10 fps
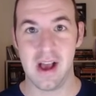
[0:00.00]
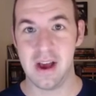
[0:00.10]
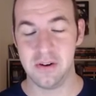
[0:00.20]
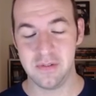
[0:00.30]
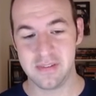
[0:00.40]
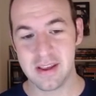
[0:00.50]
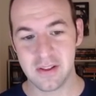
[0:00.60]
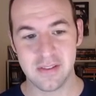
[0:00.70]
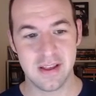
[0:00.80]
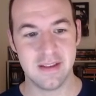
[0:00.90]
how to
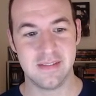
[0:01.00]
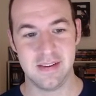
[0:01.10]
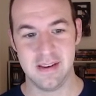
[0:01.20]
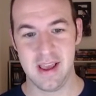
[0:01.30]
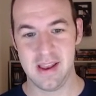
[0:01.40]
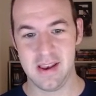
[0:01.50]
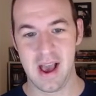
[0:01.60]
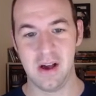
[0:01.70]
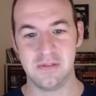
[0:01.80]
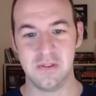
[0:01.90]
recycle this and
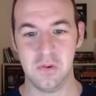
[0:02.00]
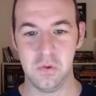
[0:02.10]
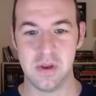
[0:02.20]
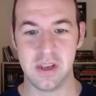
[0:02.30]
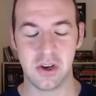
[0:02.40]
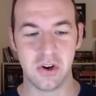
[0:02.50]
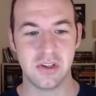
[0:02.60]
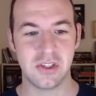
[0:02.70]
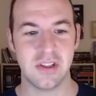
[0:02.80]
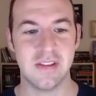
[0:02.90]
how to
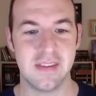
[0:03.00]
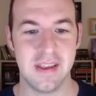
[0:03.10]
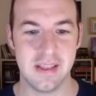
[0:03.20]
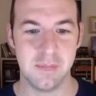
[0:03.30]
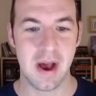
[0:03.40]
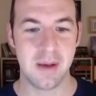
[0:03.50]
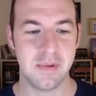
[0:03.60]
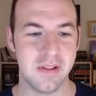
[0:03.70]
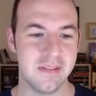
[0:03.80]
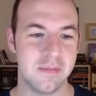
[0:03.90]
encourage this in the
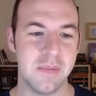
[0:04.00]
populace.